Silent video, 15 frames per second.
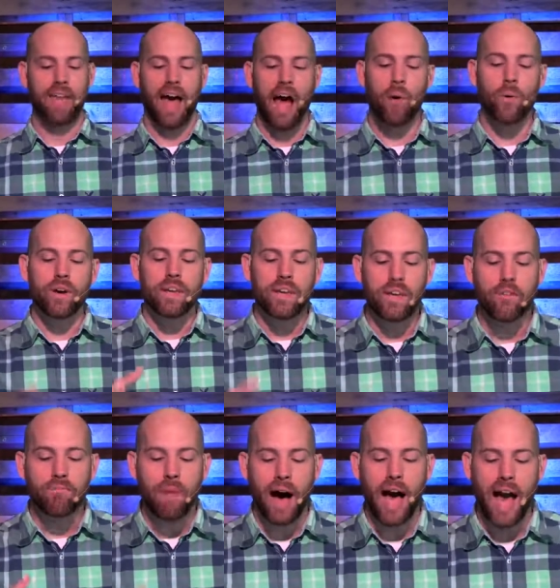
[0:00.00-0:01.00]
I will
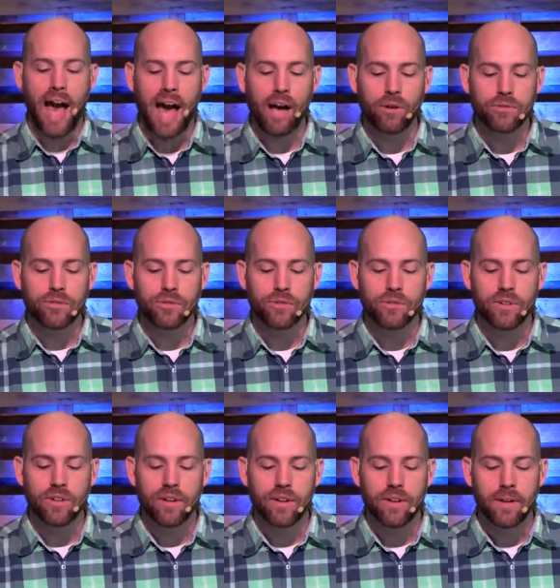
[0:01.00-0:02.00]
give my house,
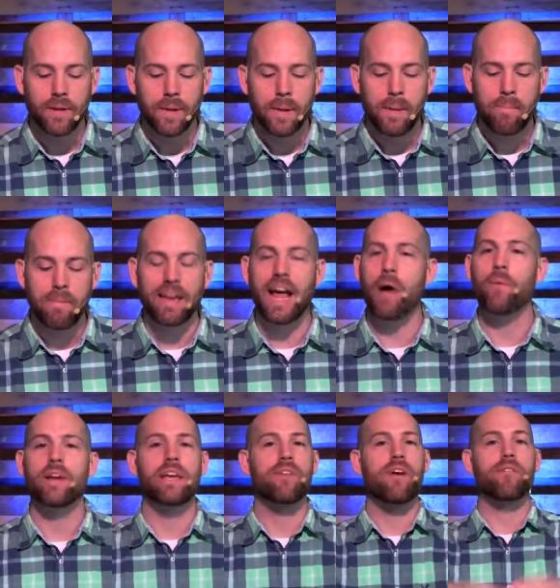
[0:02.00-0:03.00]
meaning I will
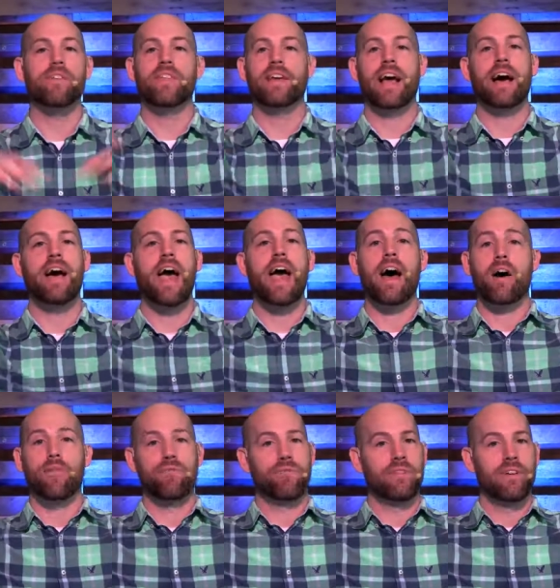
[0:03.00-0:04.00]
give everything I
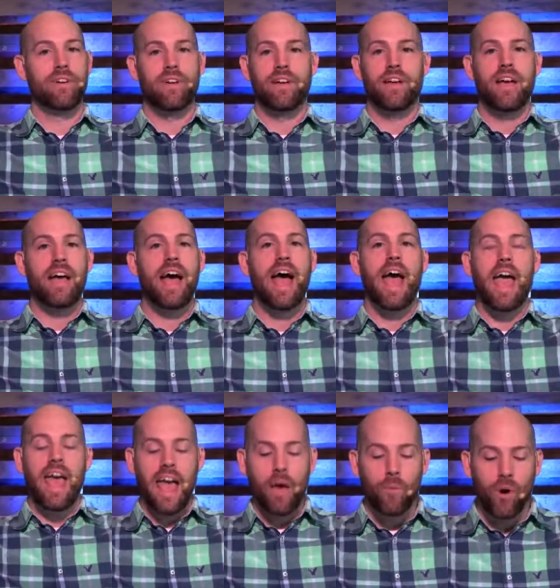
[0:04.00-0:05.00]
have.
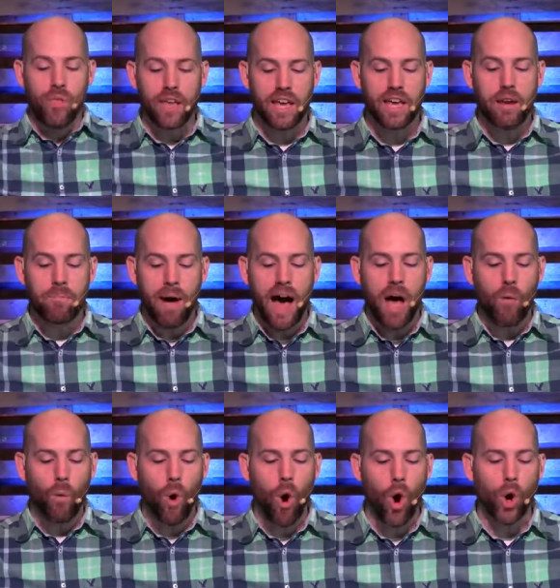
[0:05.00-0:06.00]
And within my
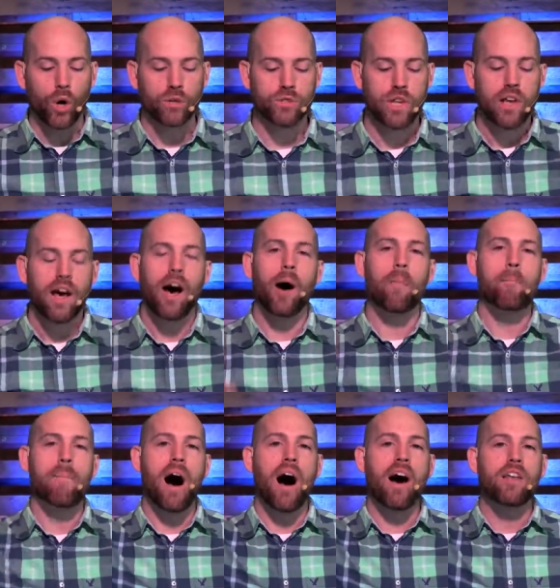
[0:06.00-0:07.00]
walls, a
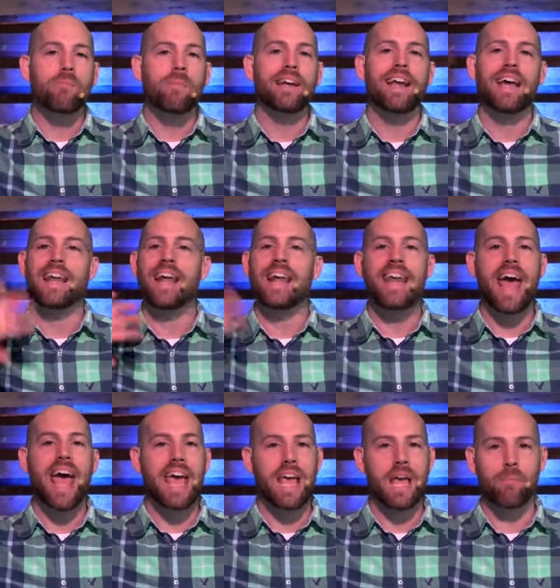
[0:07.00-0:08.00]
monument and a
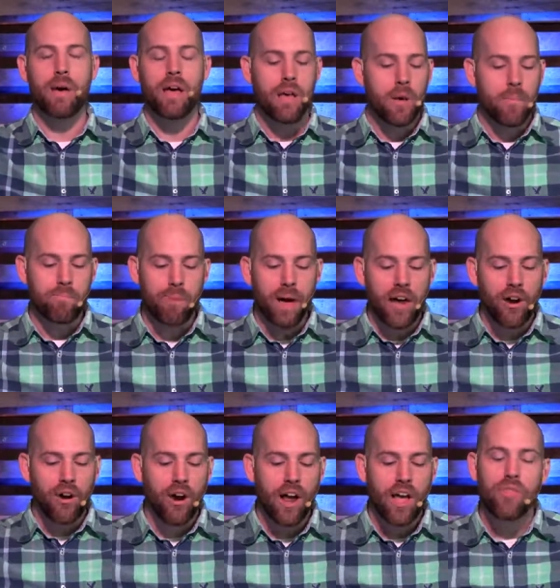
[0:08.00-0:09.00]
name
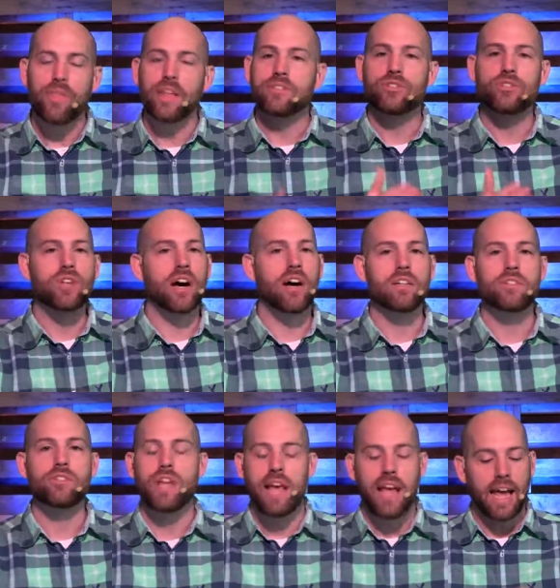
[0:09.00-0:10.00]
better than
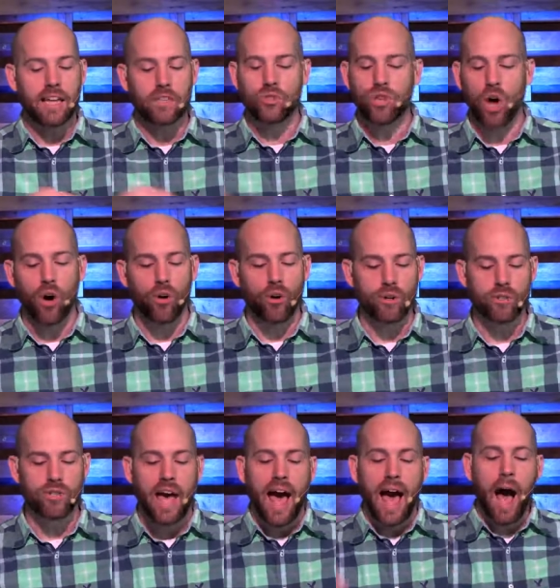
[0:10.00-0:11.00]
sons and
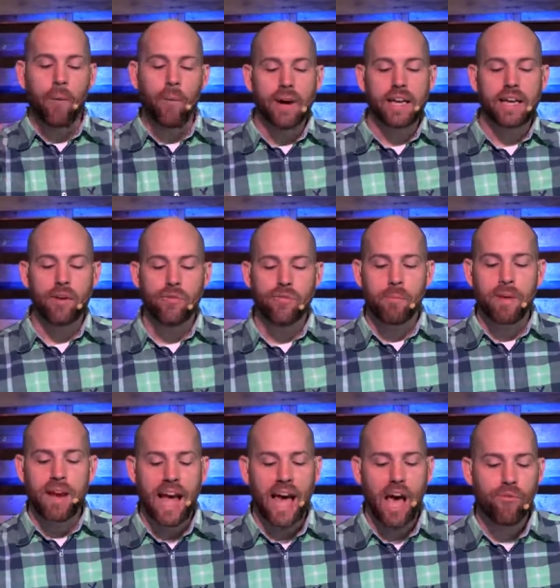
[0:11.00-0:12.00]
daughters. I will give them
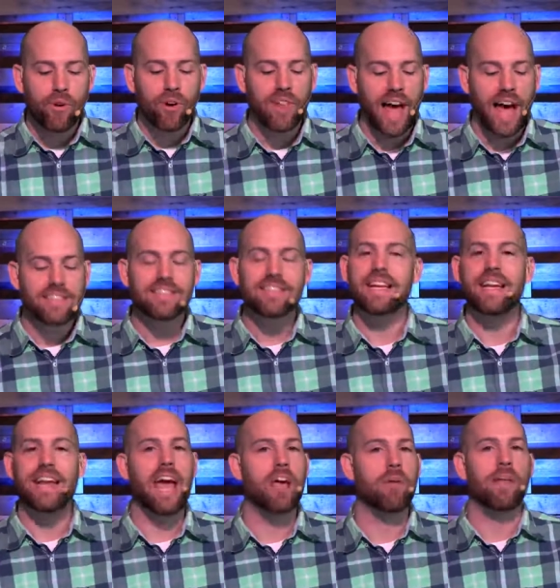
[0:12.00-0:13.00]
an everlasting
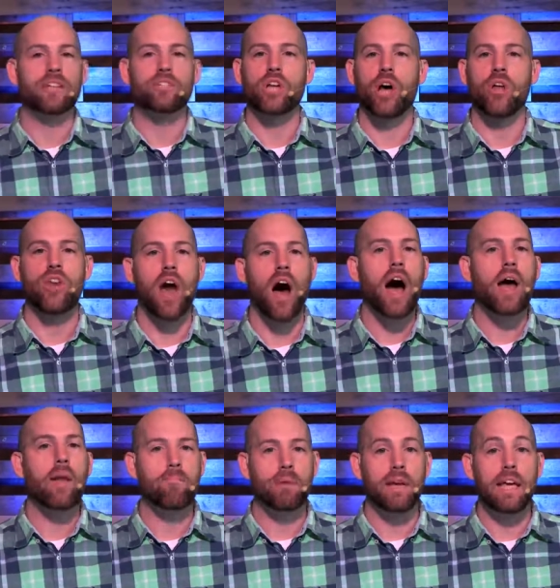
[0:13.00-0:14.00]
name that shall
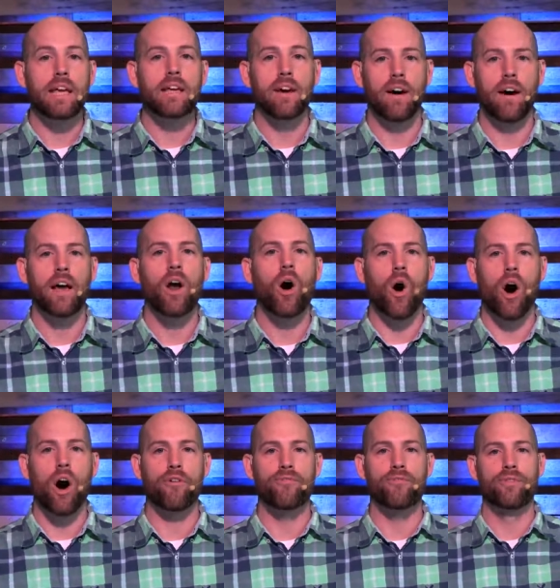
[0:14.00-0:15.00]
not be cut
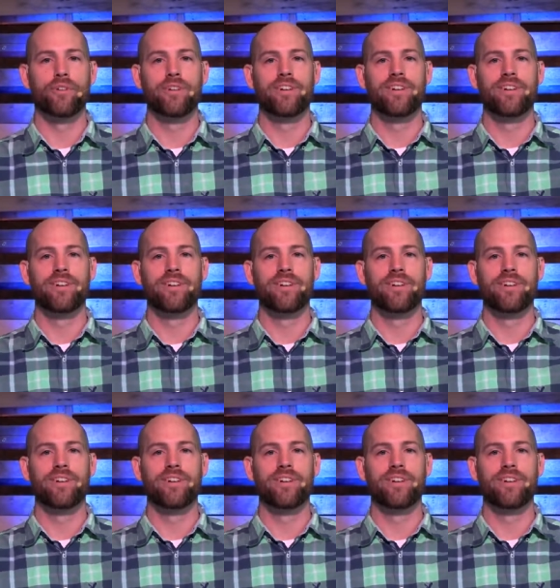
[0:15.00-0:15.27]
off.